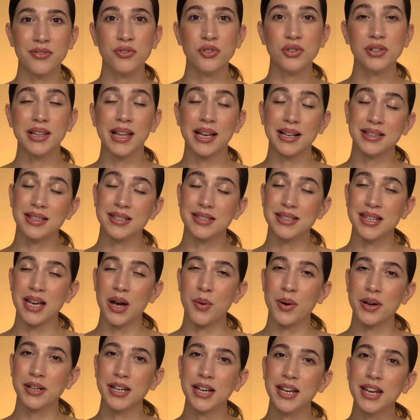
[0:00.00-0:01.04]
If you'd like to see
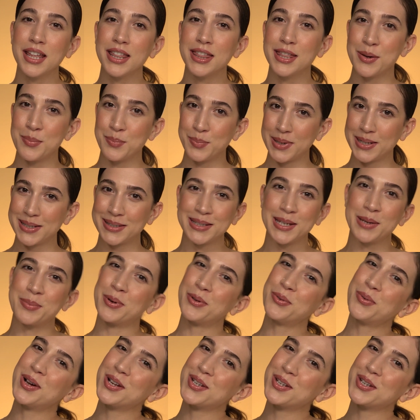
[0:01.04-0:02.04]
how I did it, then please keep on